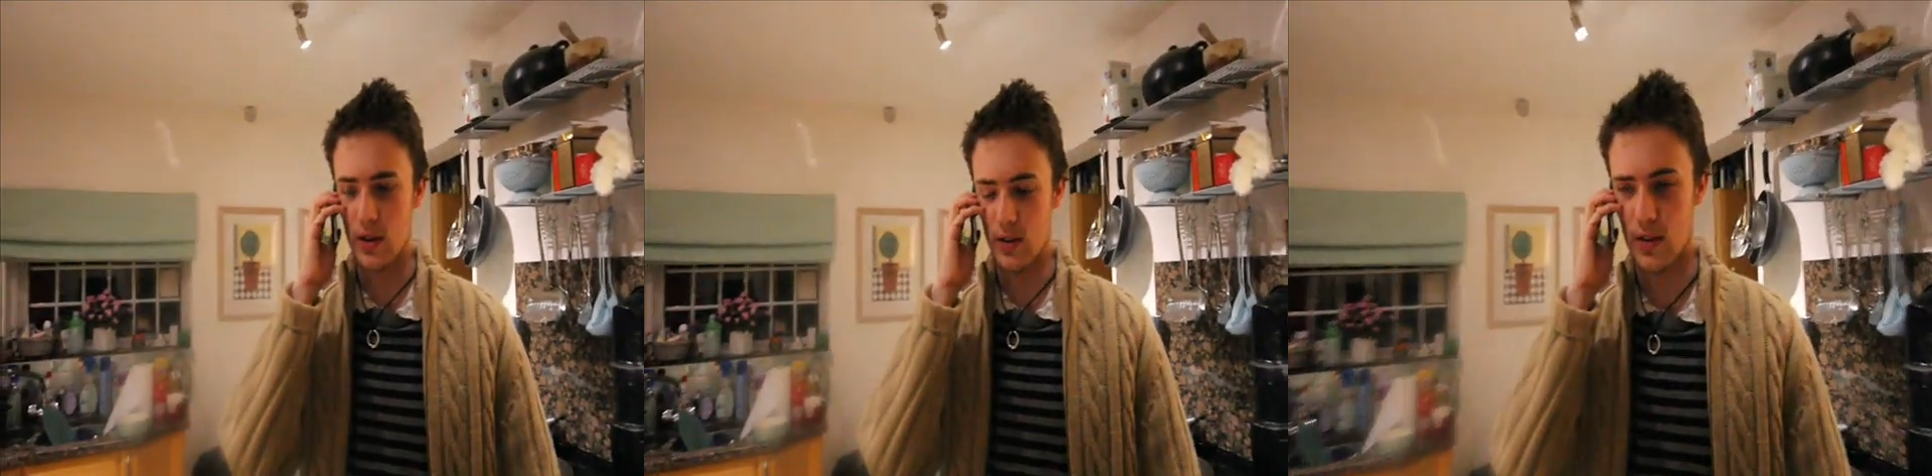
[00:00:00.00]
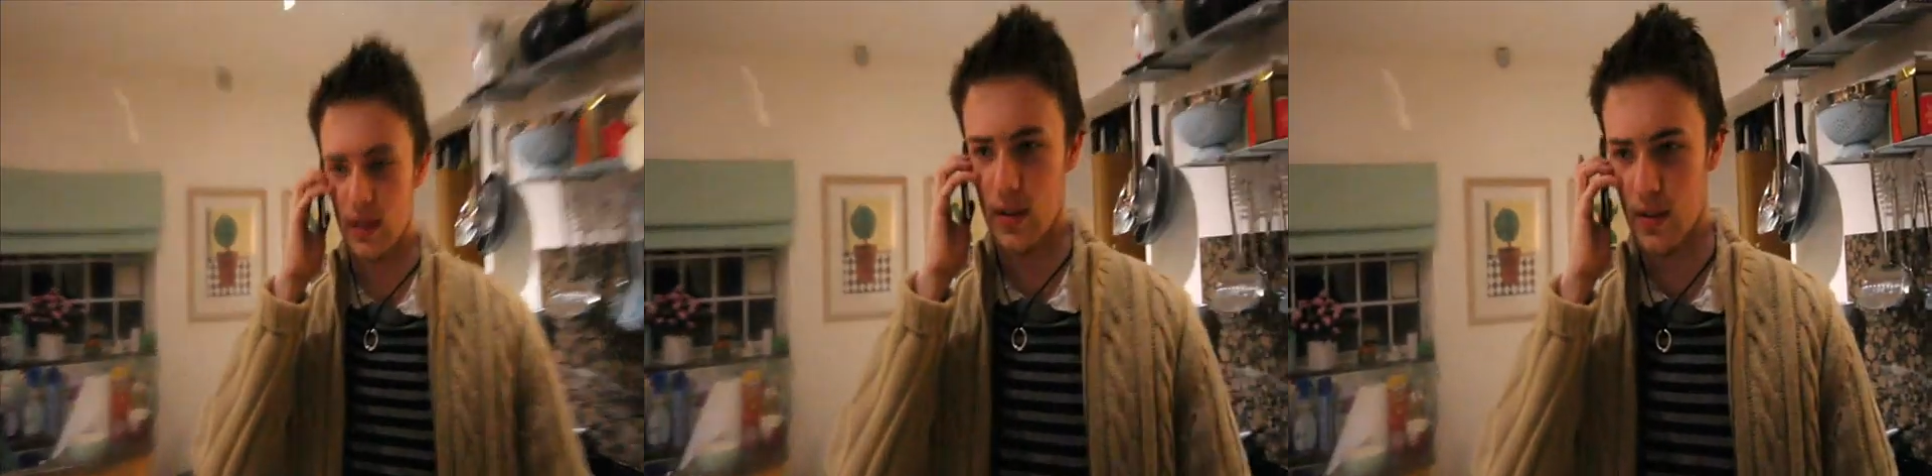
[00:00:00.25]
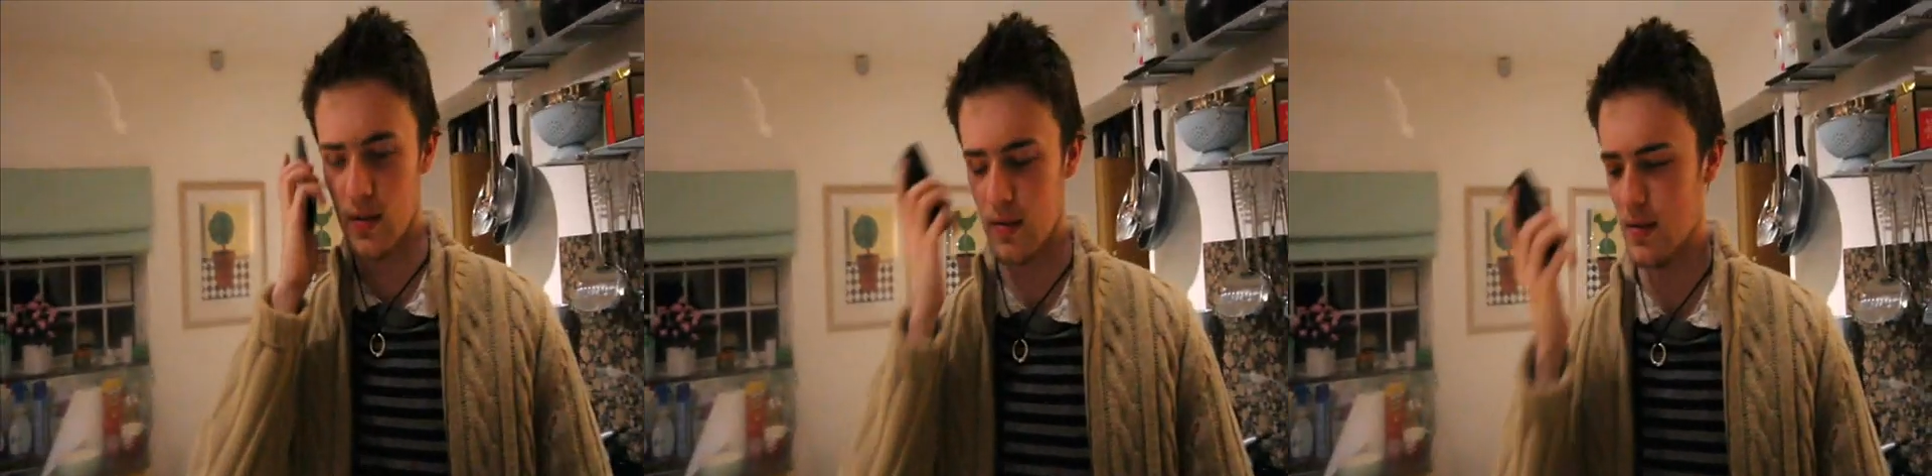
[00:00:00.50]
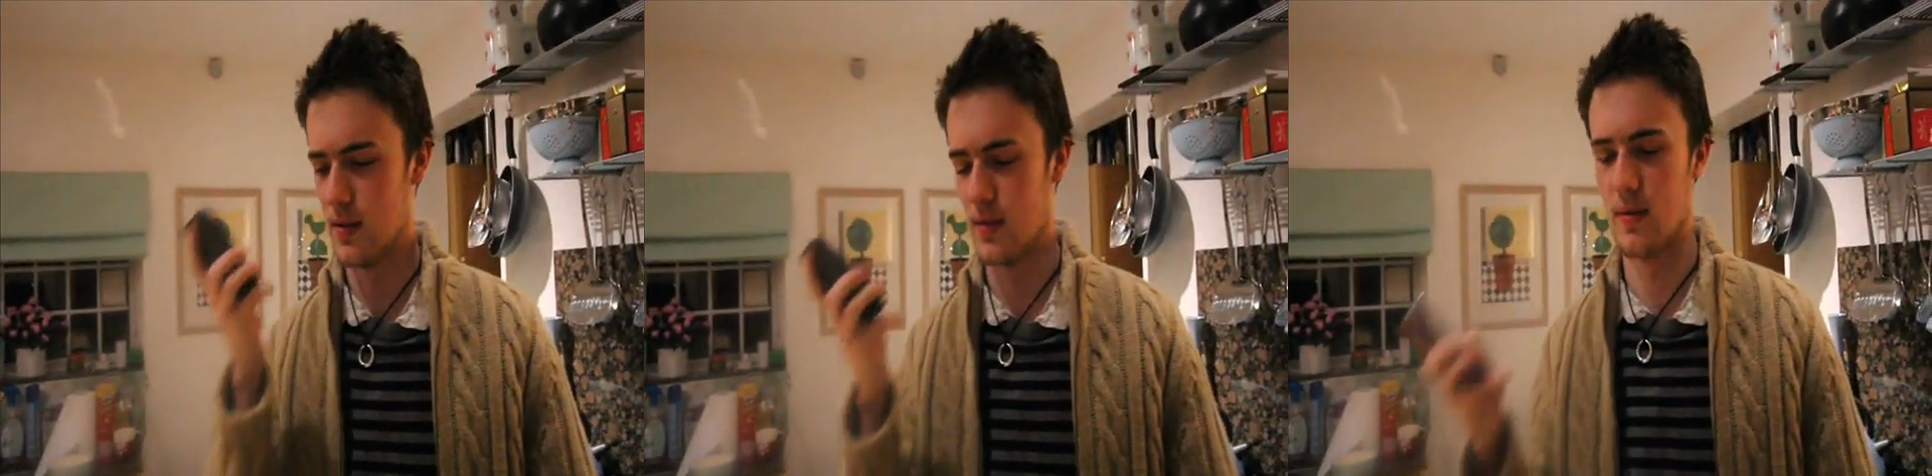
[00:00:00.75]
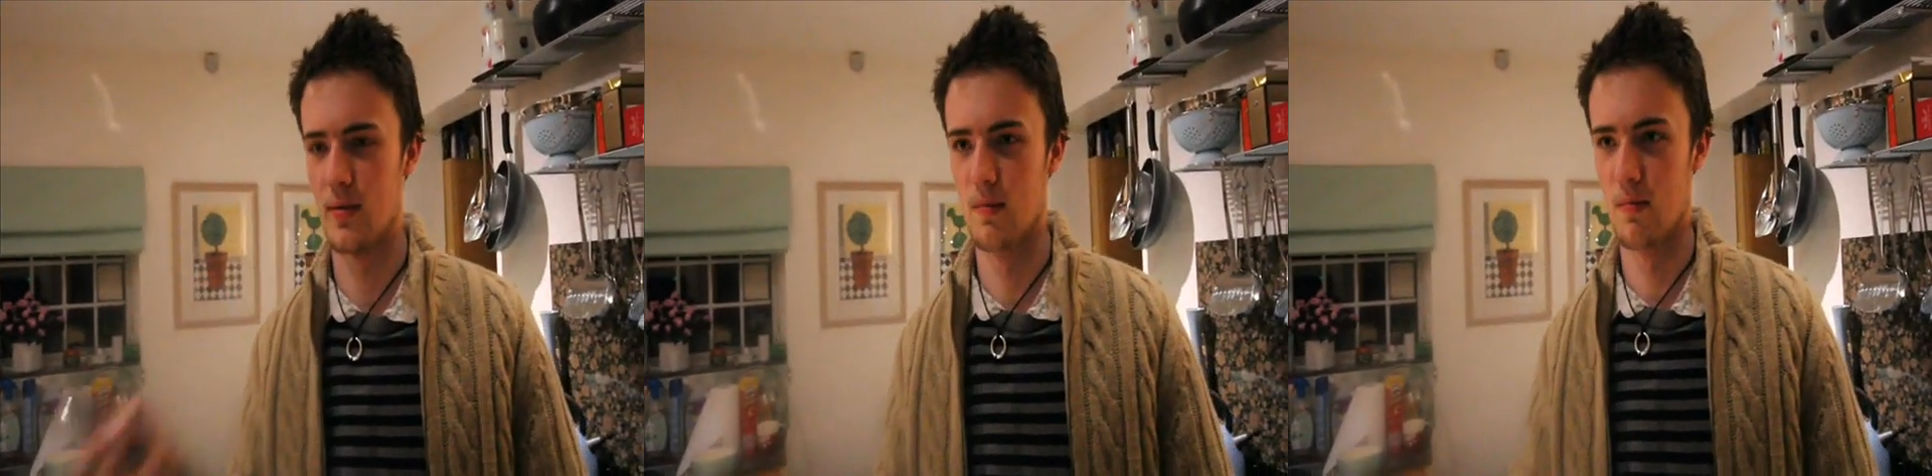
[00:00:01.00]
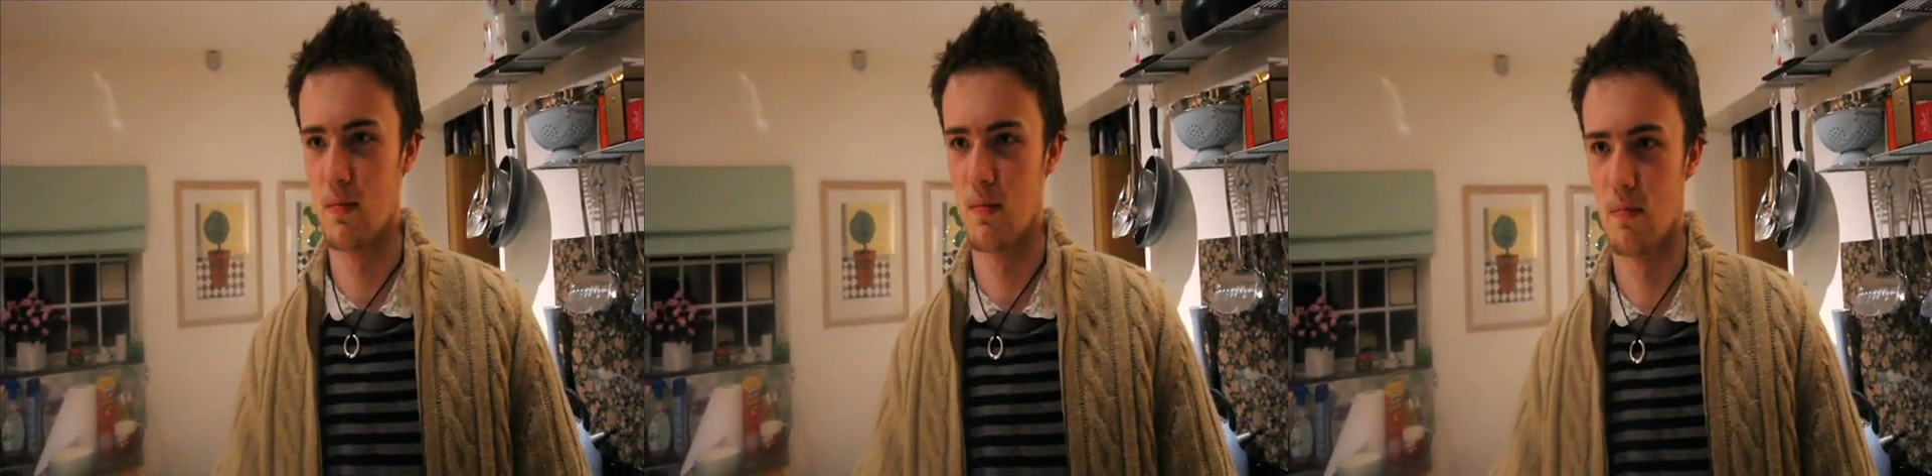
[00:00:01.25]
is.
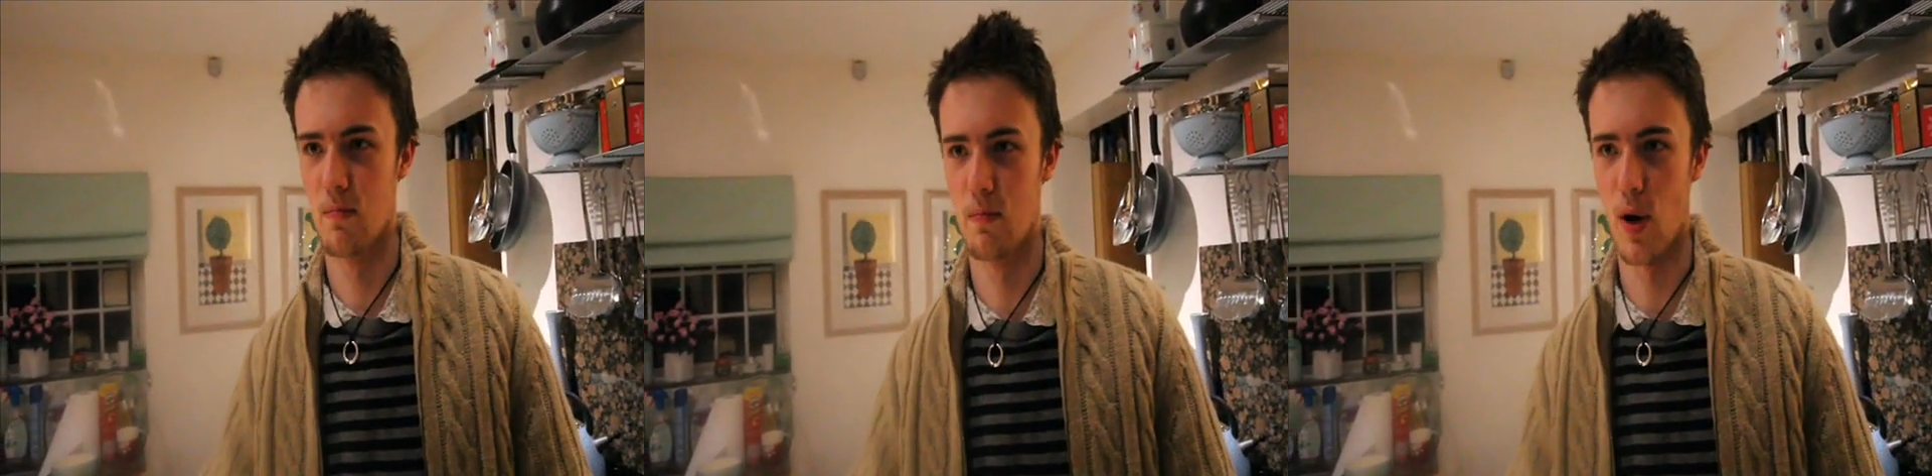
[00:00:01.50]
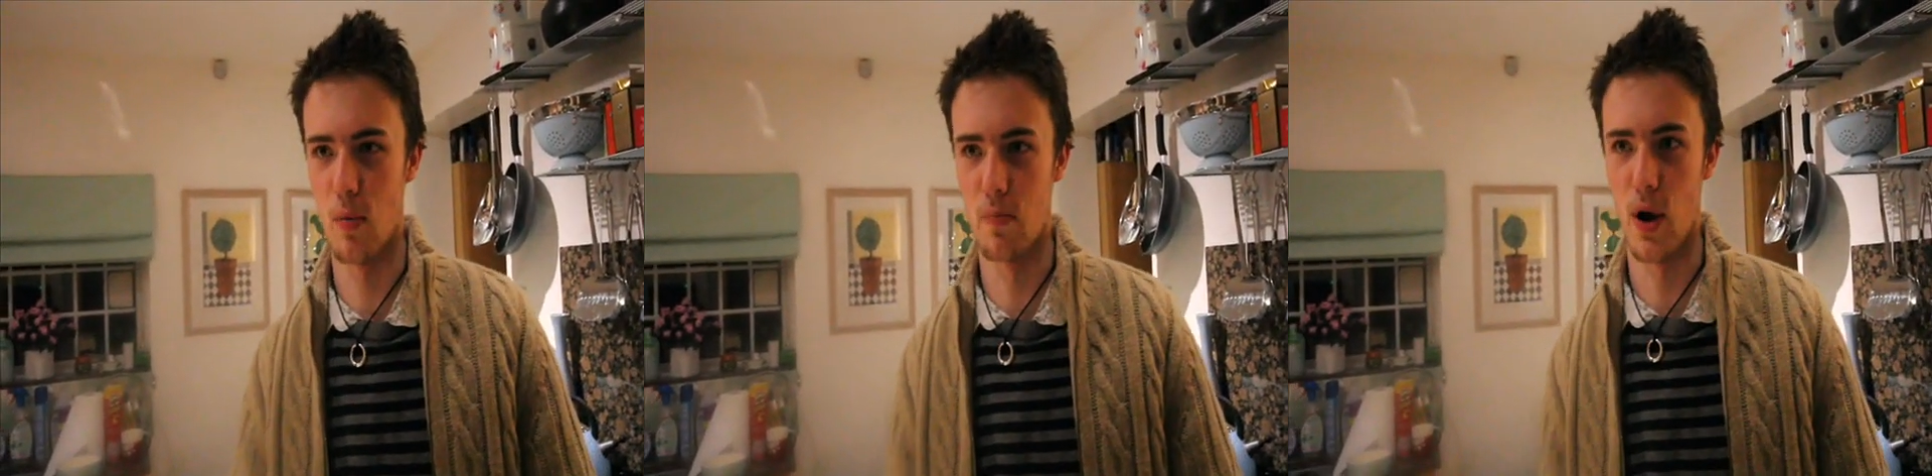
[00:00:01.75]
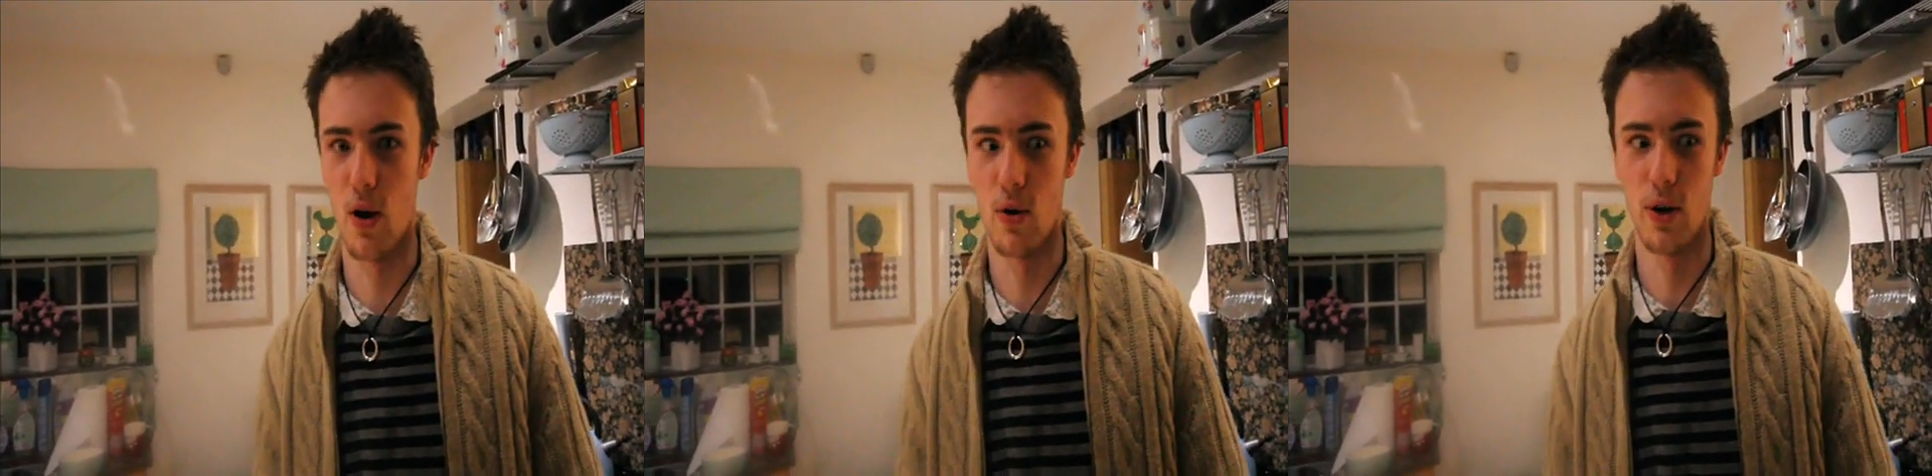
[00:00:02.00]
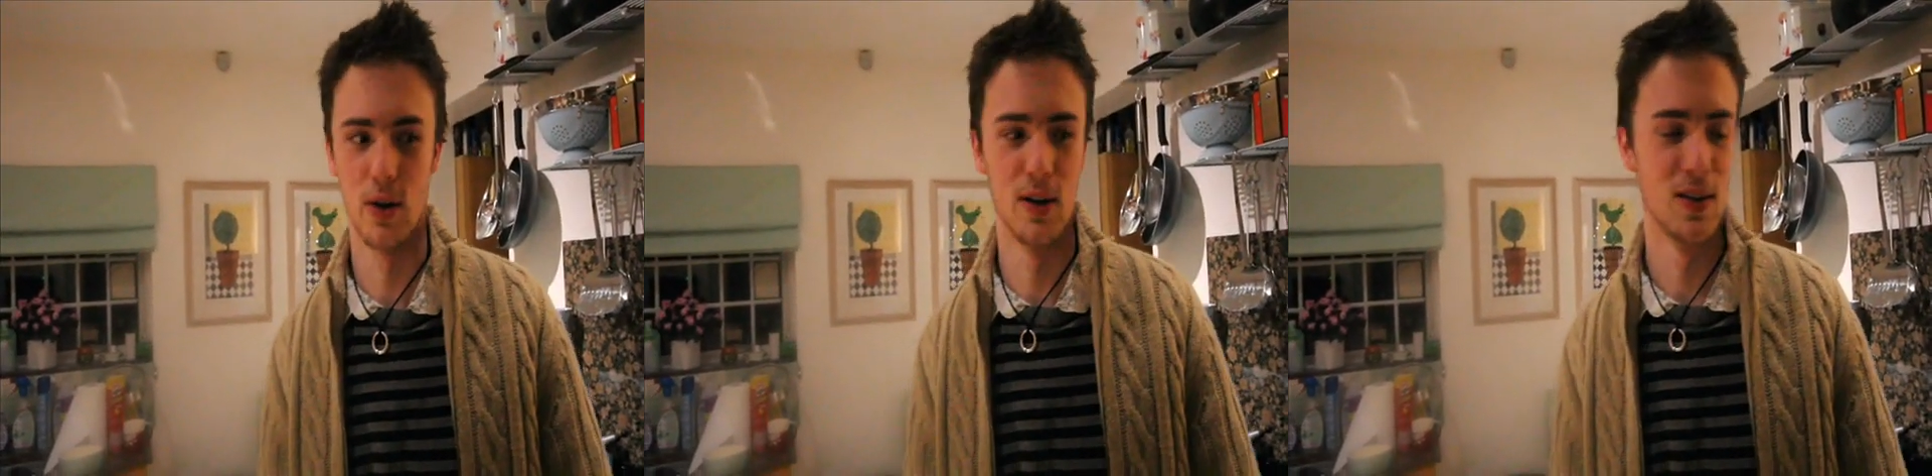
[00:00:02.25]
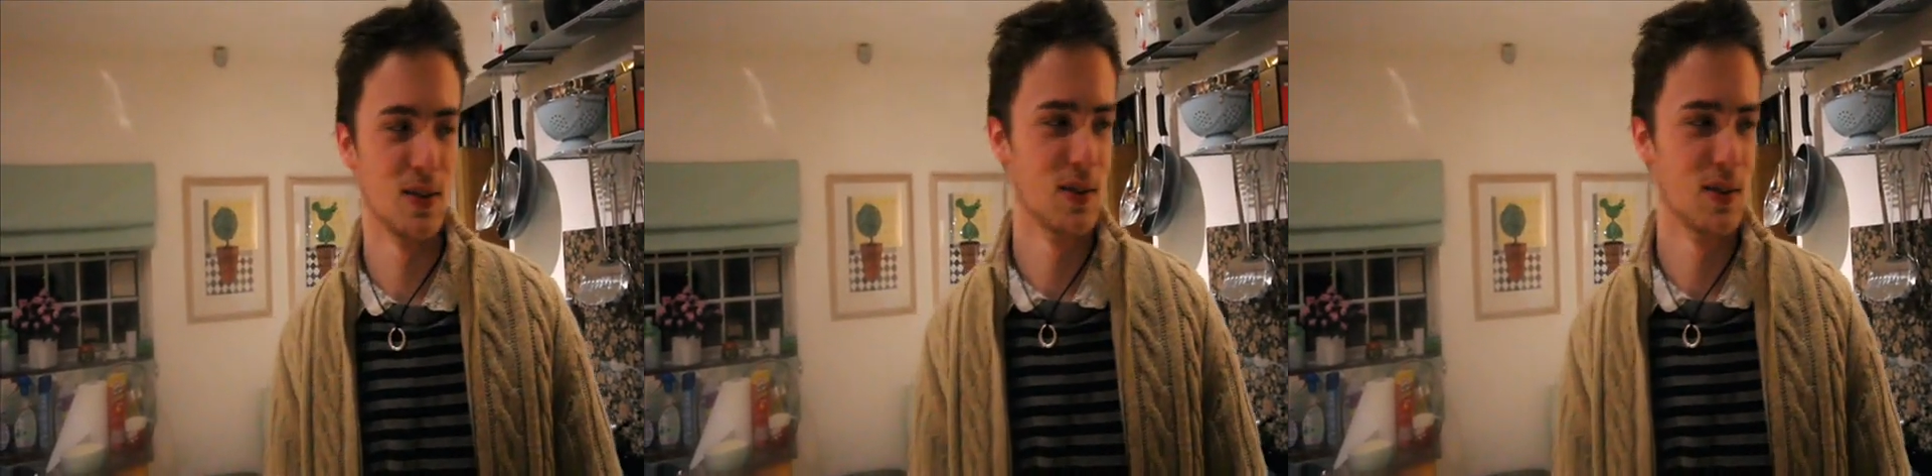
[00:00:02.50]
Barbarian.